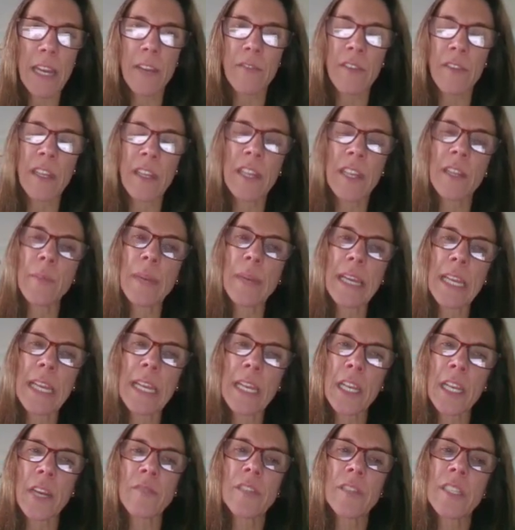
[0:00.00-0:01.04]
of it at the
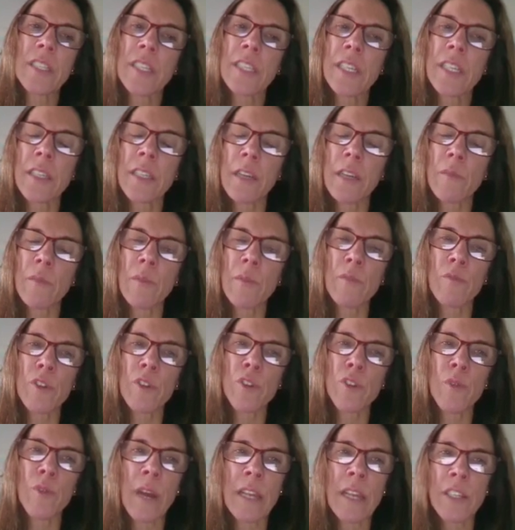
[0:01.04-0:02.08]
beginning of the season when we're
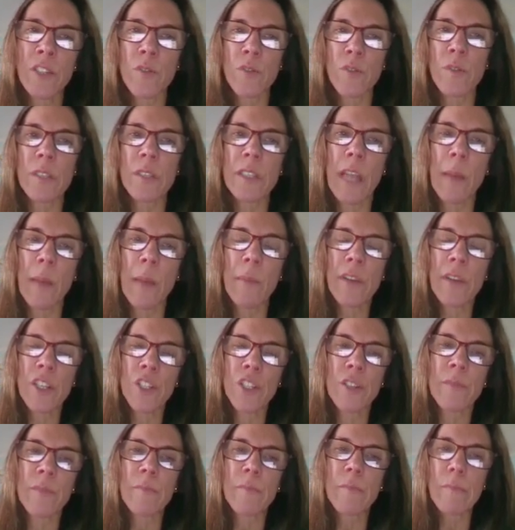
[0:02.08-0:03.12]
trying to establish
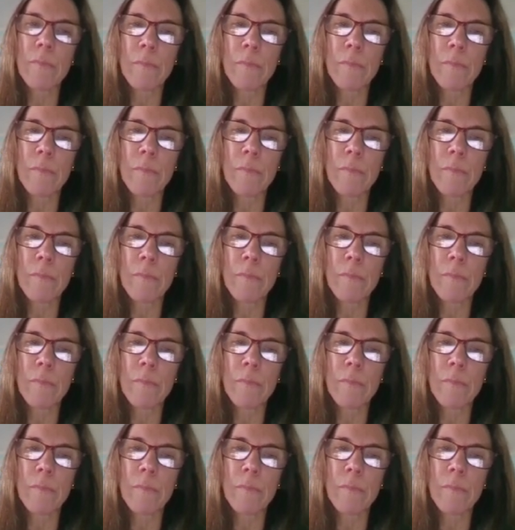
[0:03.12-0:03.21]
the